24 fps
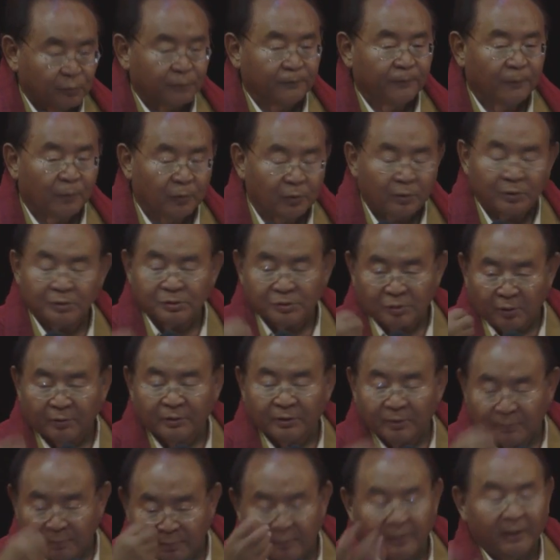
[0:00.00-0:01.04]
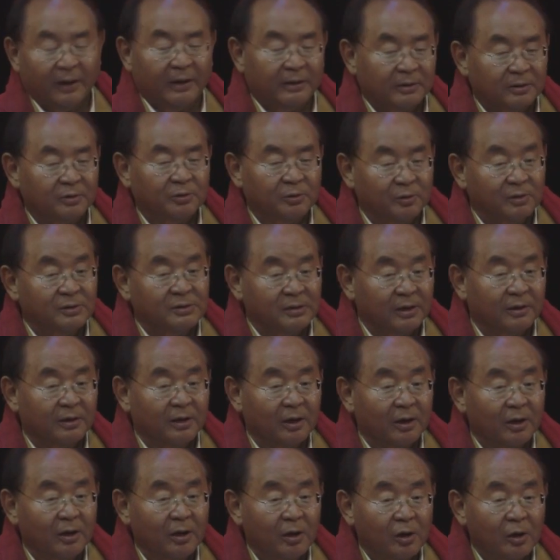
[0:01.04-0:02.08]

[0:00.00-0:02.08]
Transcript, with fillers: focus on the breath. You understand?